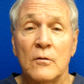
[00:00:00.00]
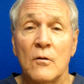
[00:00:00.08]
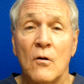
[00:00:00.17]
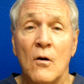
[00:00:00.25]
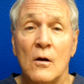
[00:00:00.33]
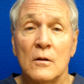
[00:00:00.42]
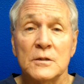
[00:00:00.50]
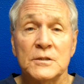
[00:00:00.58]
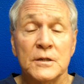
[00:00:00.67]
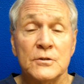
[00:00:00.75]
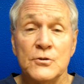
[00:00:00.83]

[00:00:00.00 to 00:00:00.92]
You can call us at